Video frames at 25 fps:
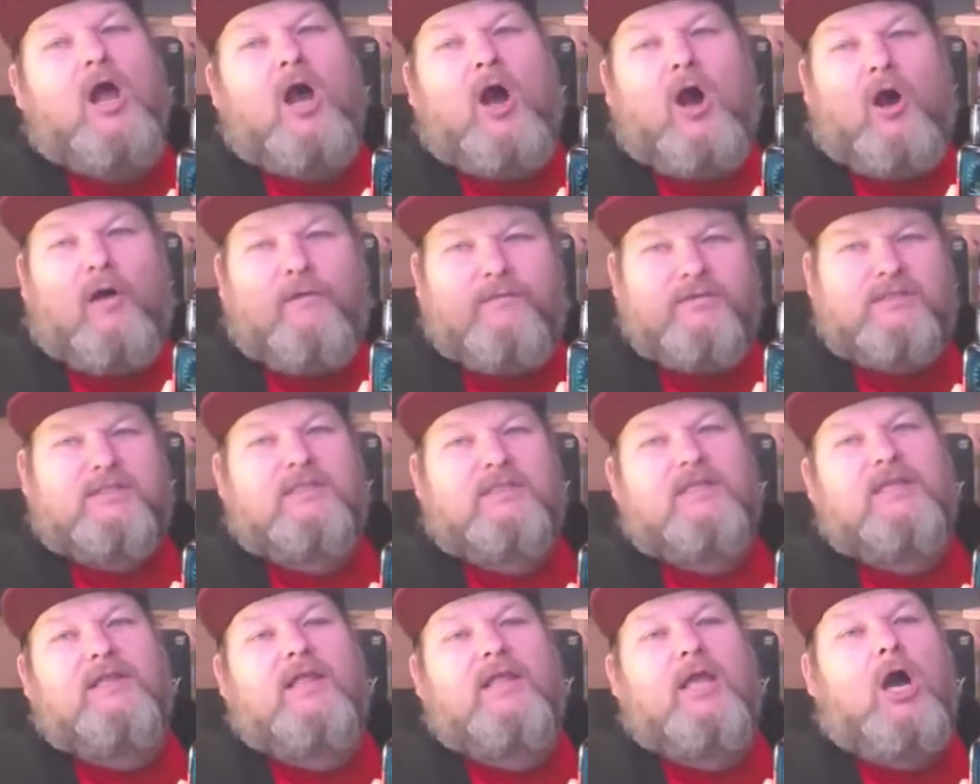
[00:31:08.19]

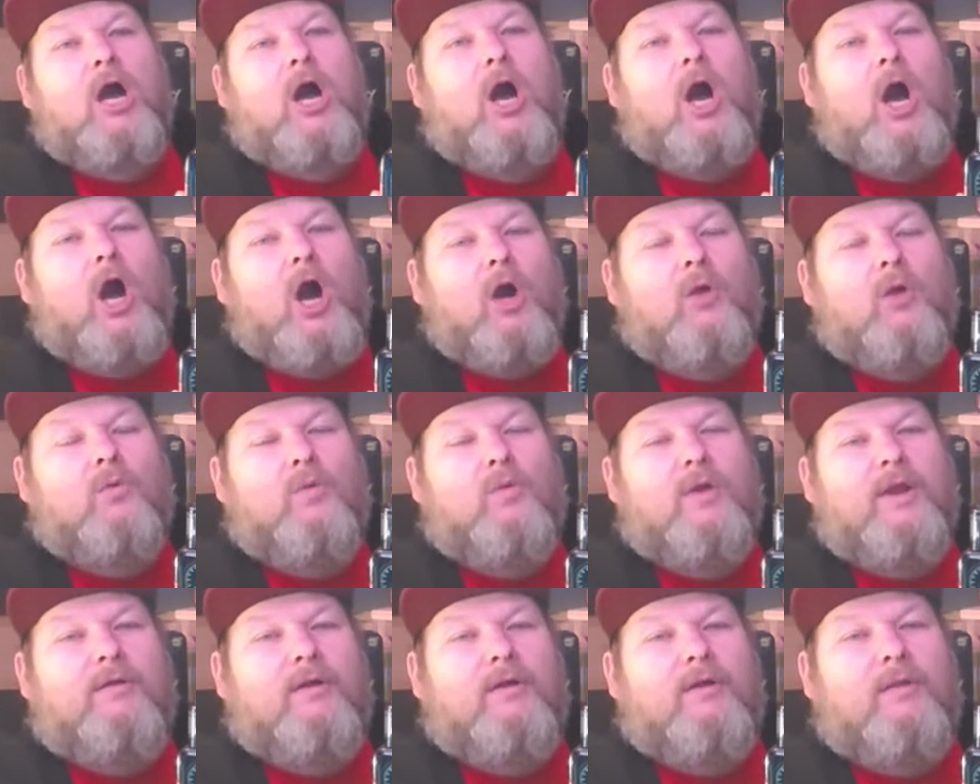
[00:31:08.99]
Obviously there are
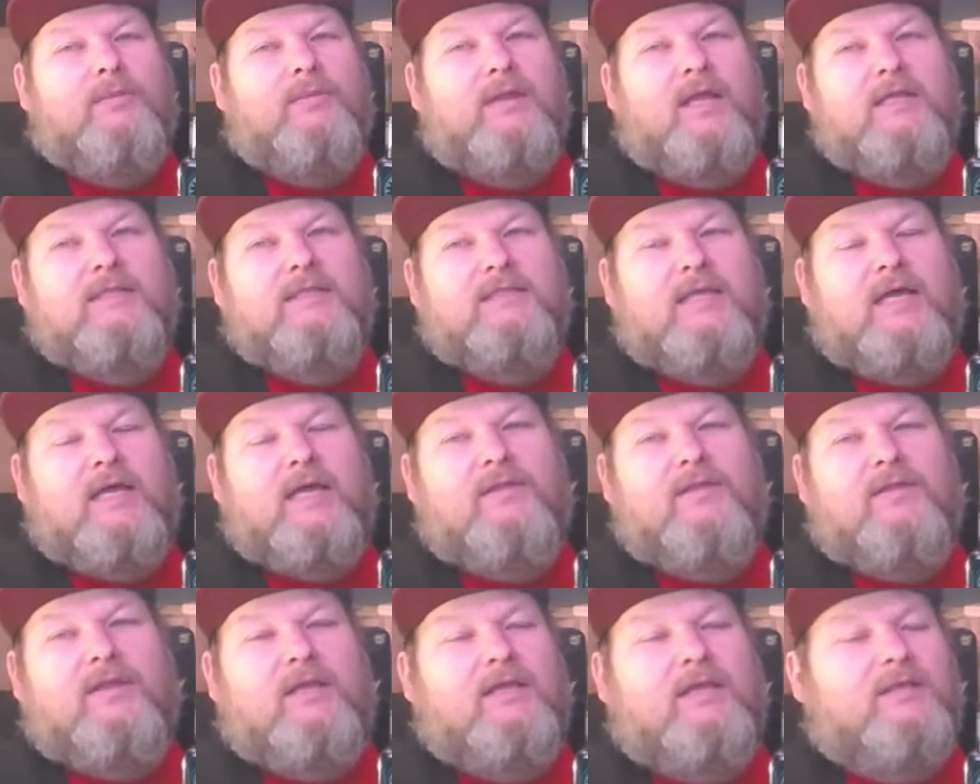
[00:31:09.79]
hardware updates
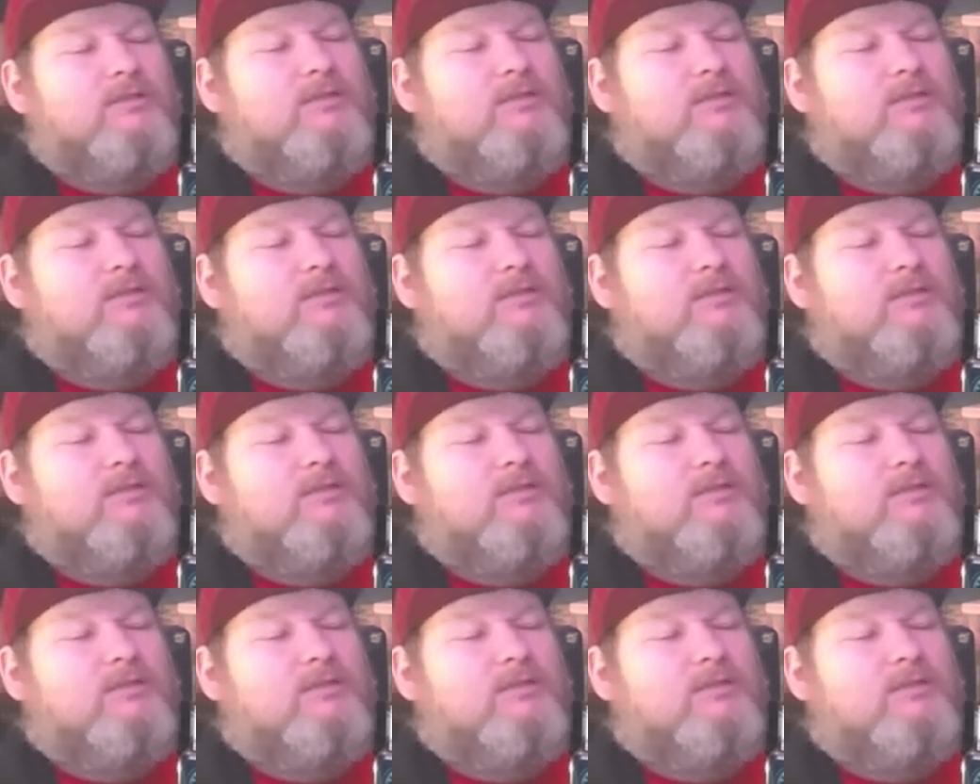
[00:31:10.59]
out there,